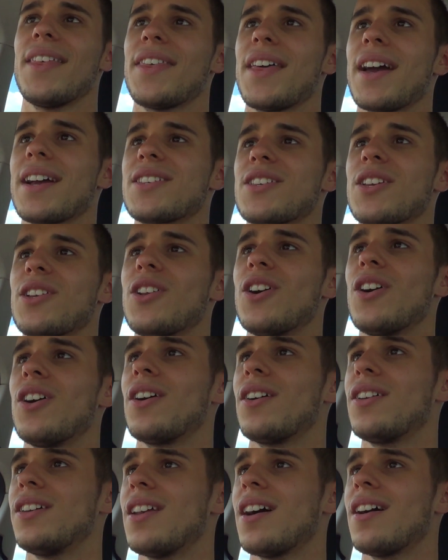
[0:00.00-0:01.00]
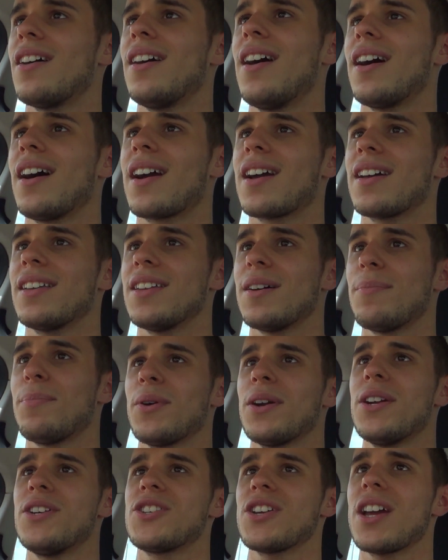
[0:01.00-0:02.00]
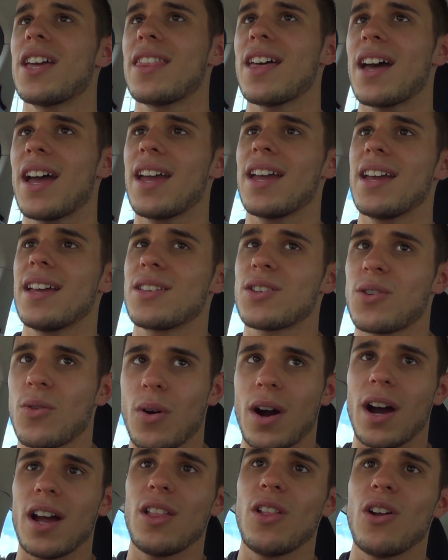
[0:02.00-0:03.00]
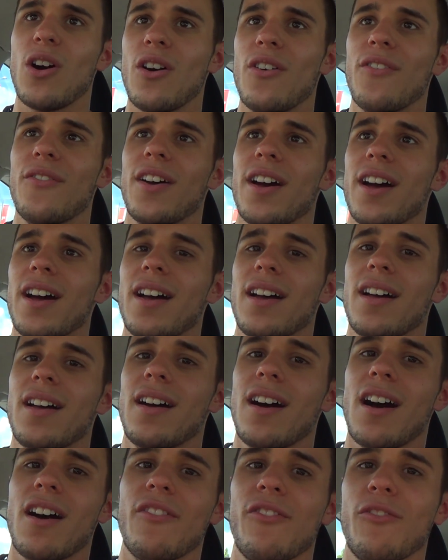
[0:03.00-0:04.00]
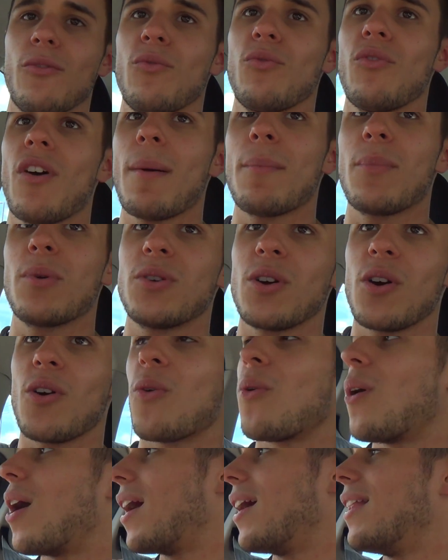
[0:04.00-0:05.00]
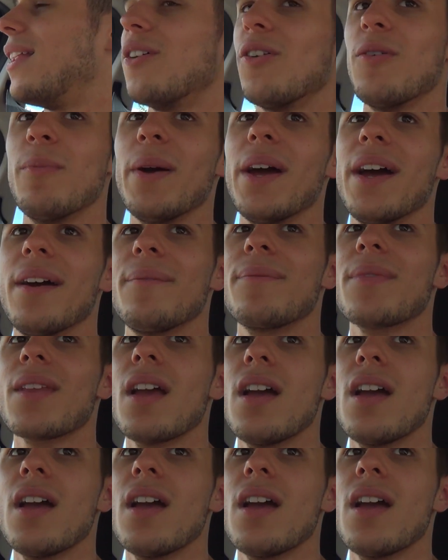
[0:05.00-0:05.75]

thanks a lot. You know, I can appreciate that it is quite a lot of I've rambled on quite a little bit.